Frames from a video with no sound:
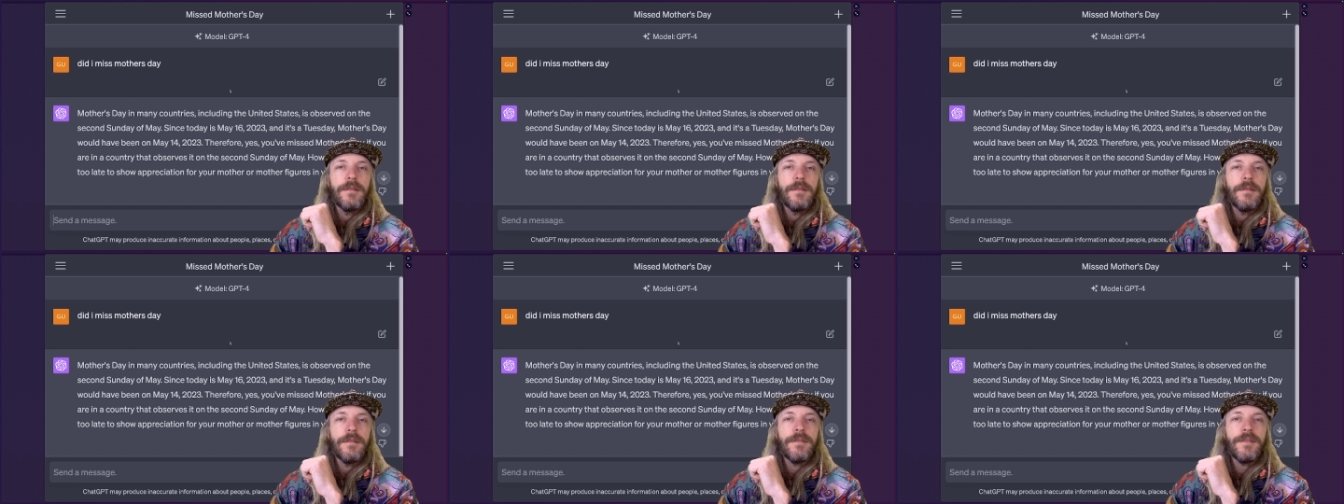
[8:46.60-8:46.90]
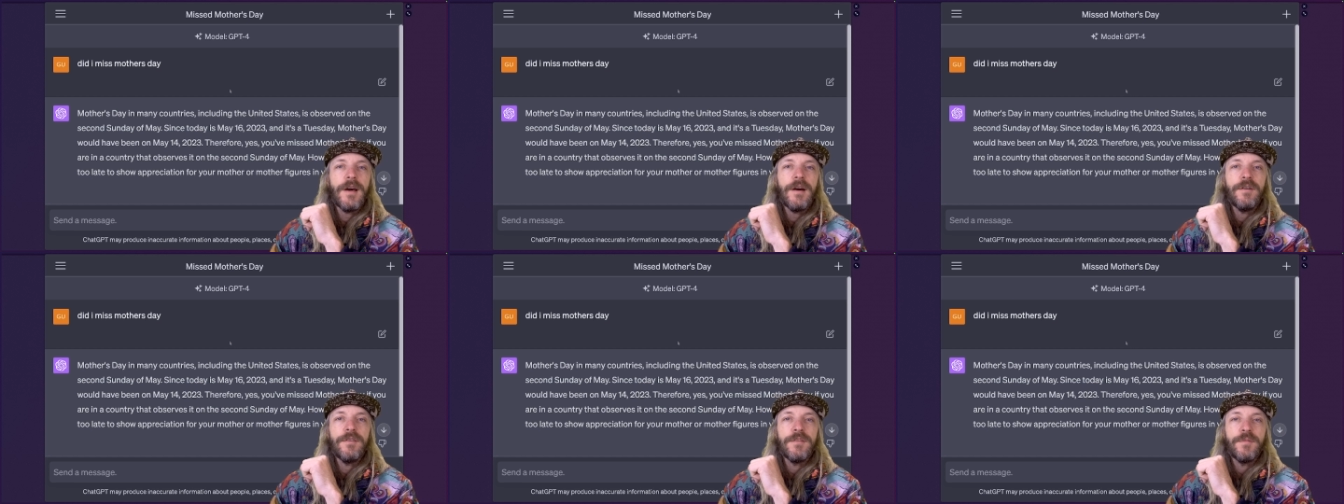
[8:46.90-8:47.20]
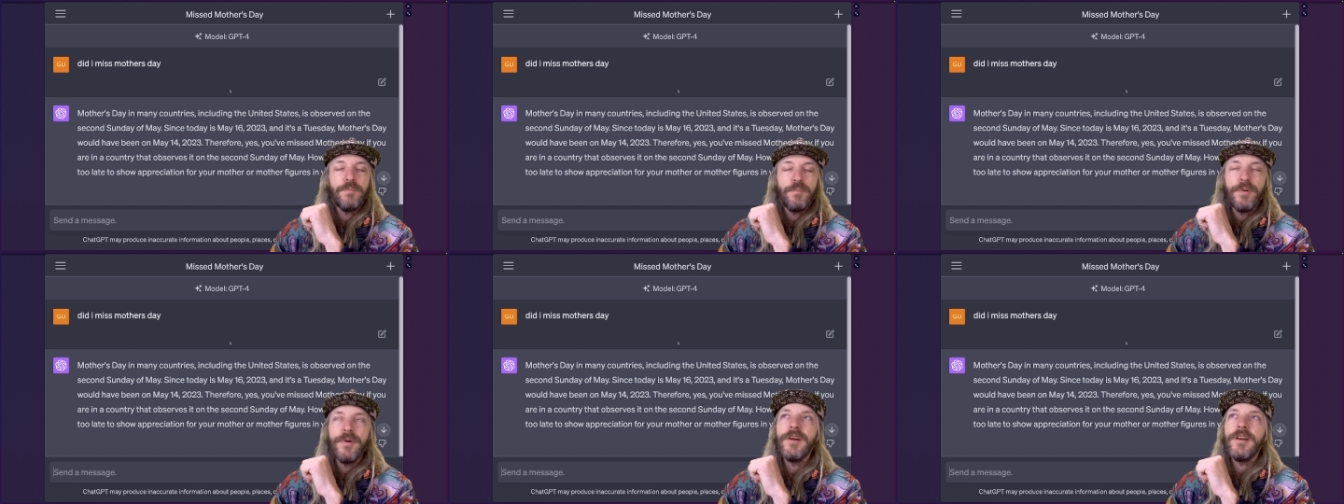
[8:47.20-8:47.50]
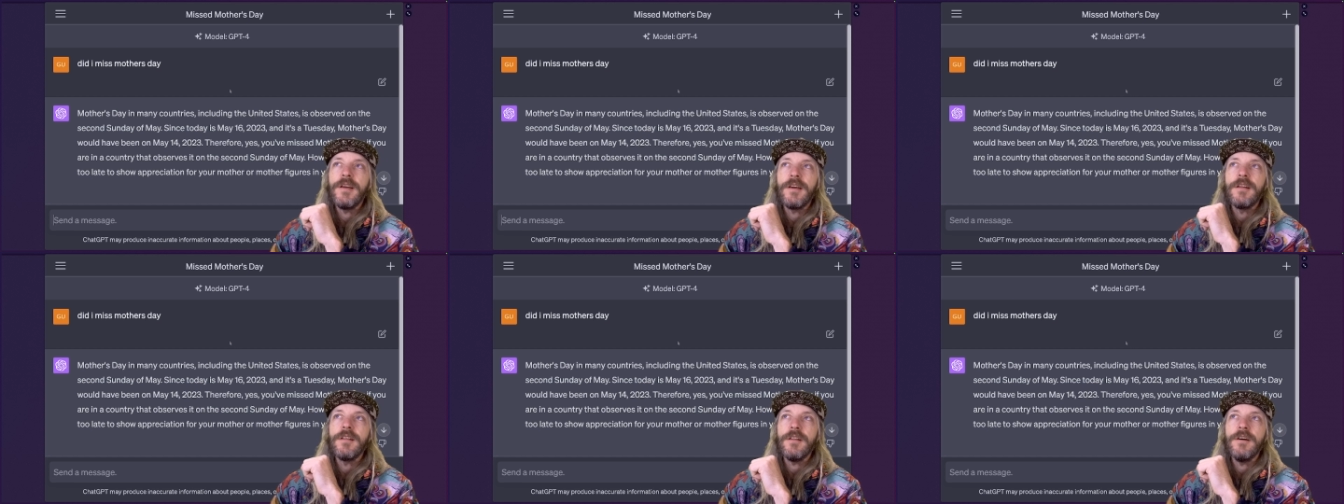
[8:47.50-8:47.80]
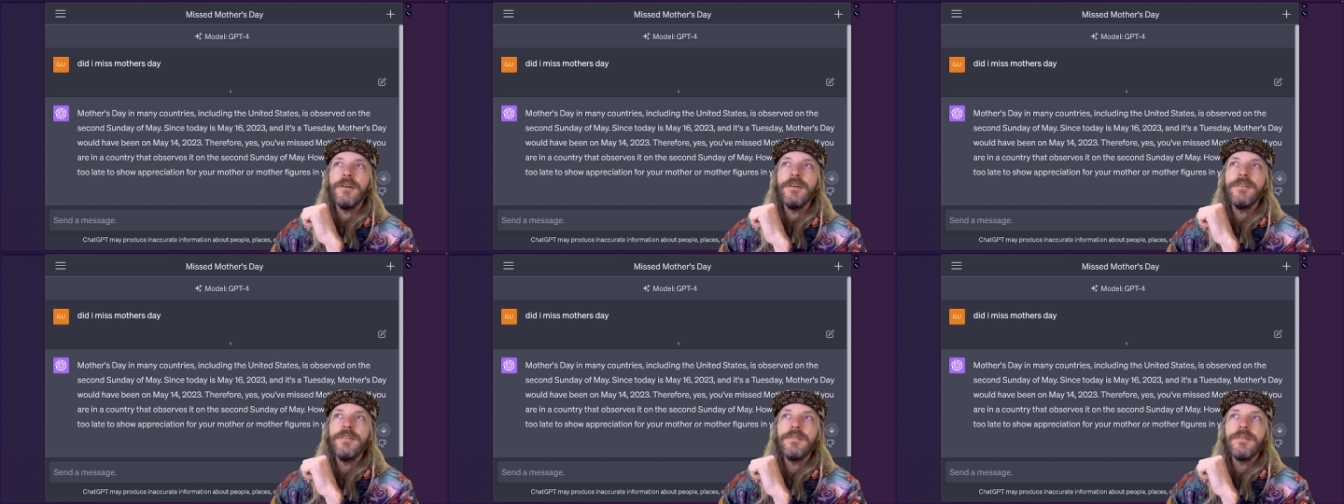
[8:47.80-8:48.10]
That was pretty
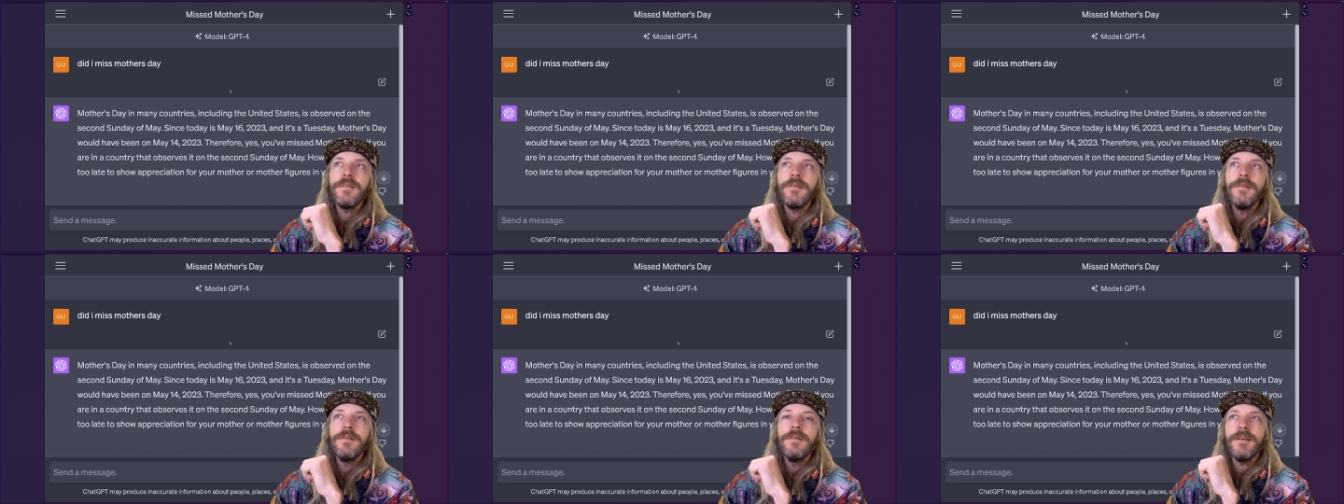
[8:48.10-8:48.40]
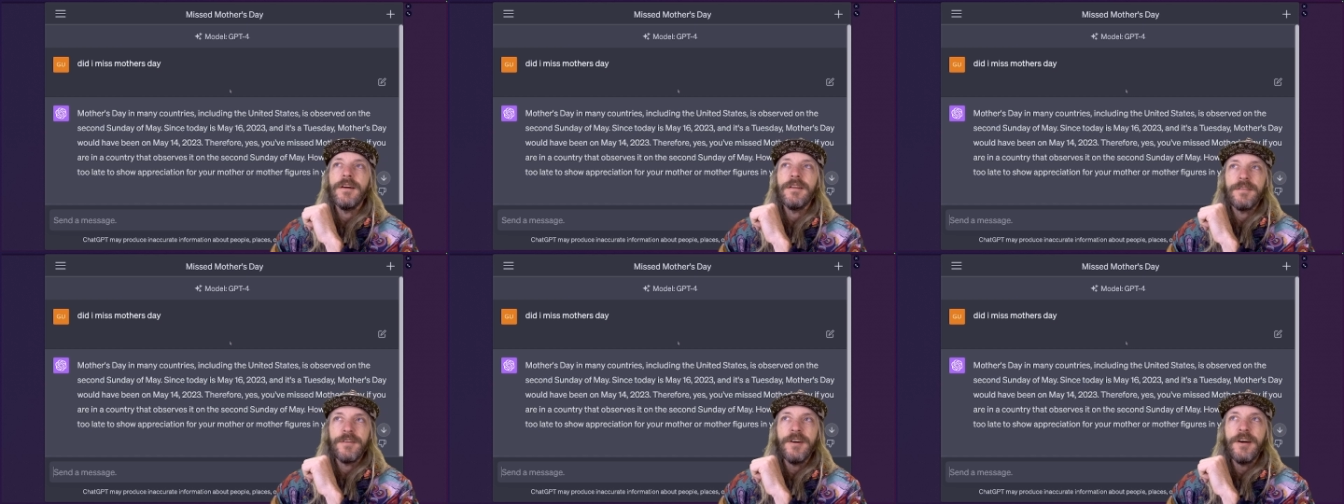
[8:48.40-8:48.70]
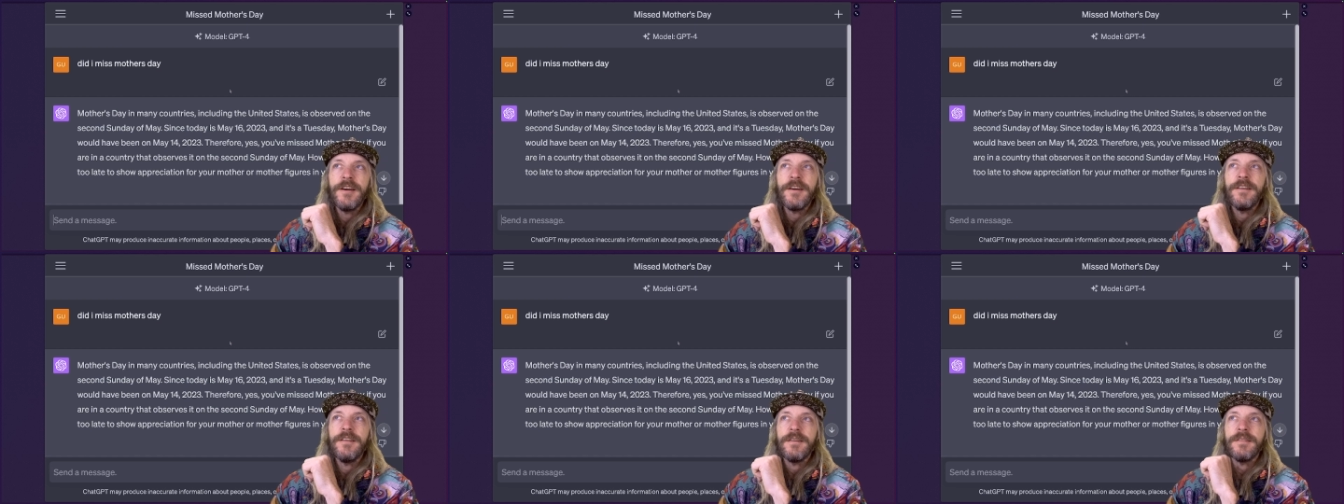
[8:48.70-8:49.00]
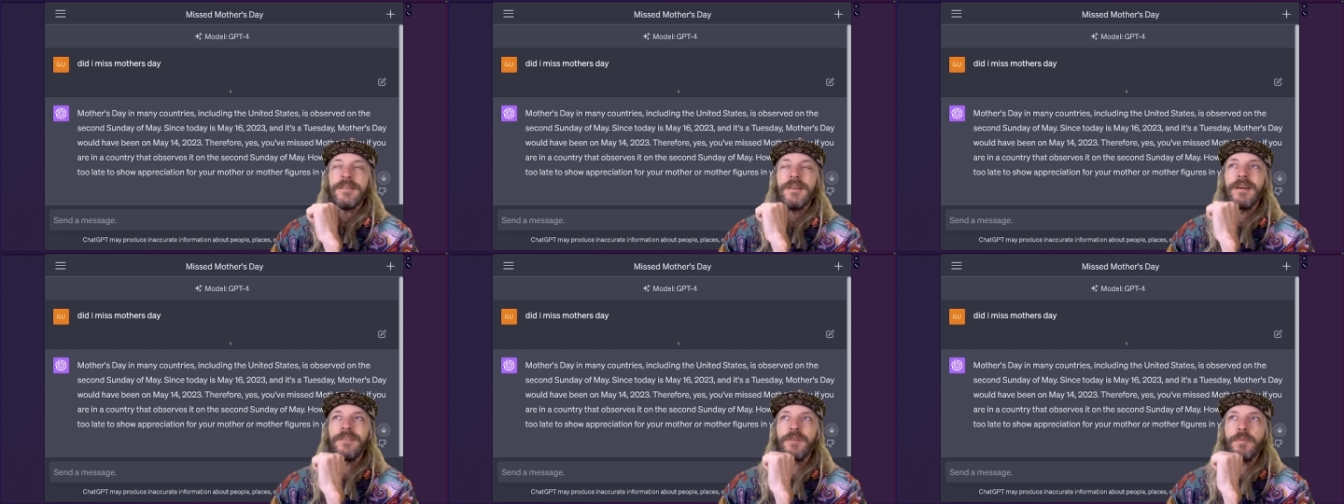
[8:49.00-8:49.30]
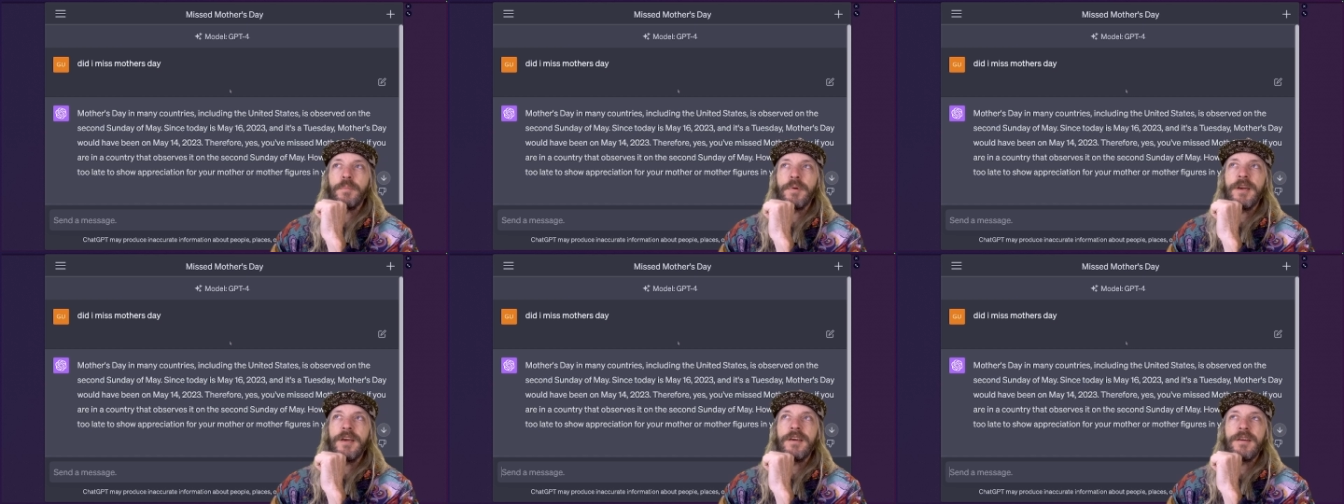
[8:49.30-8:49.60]
close. A tiger doesn't have a
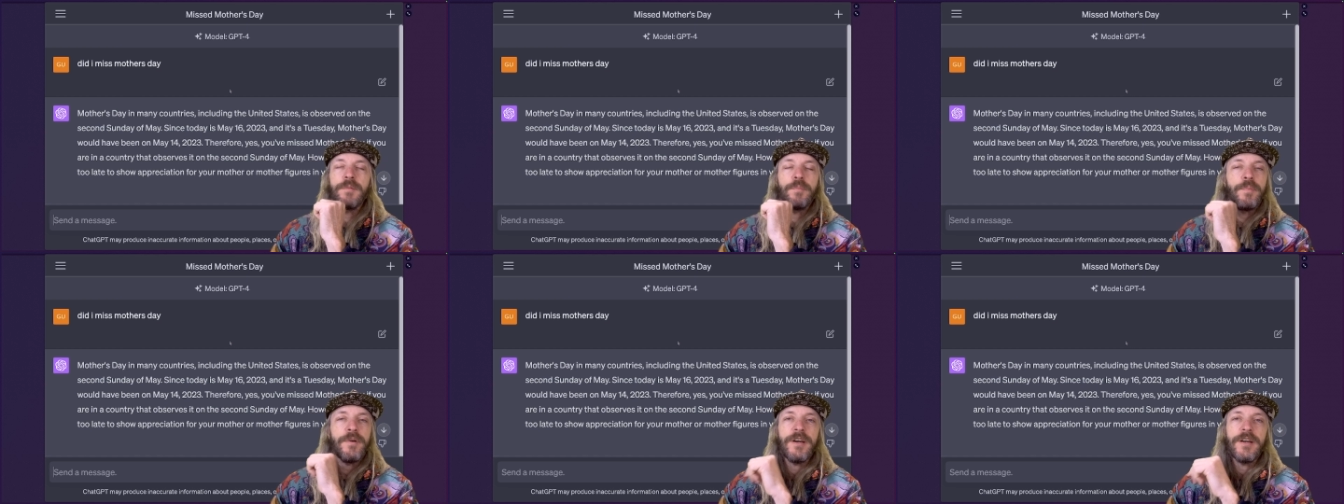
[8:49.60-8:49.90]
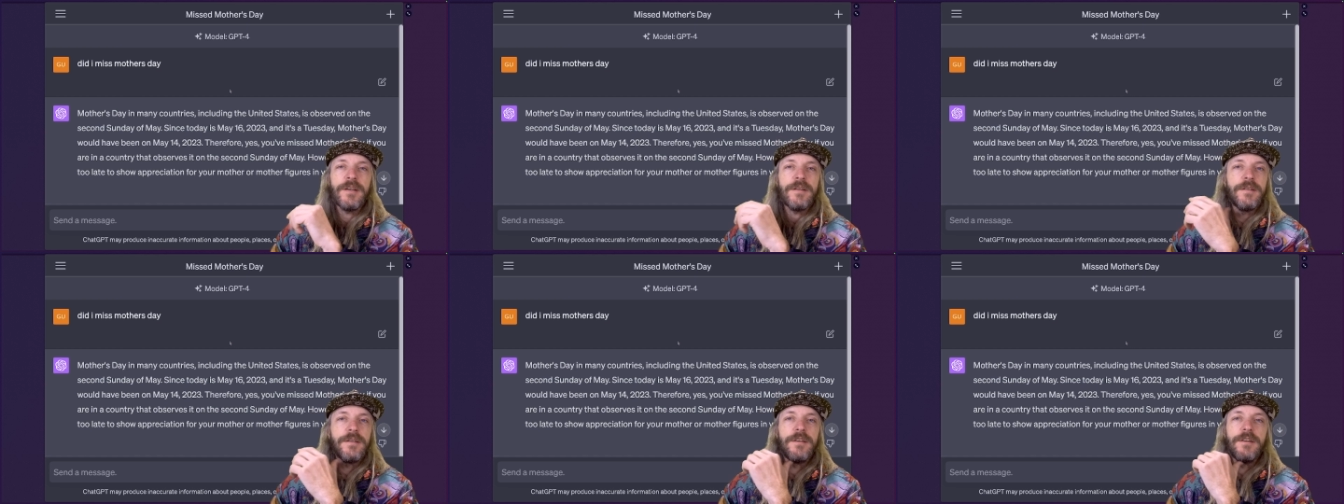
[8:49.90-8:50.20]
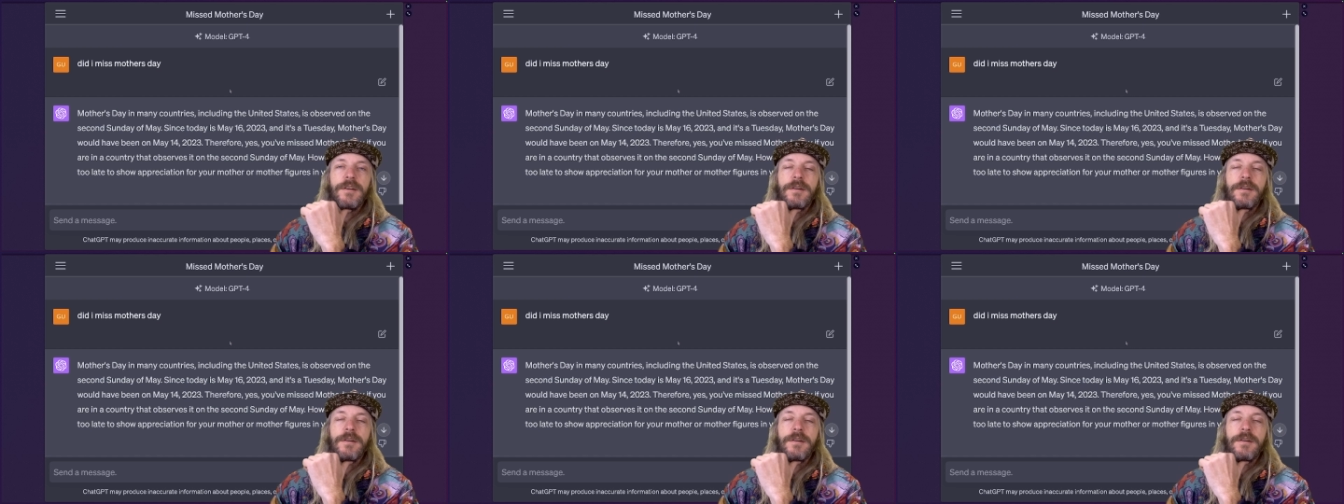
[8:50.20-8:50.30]
beak, but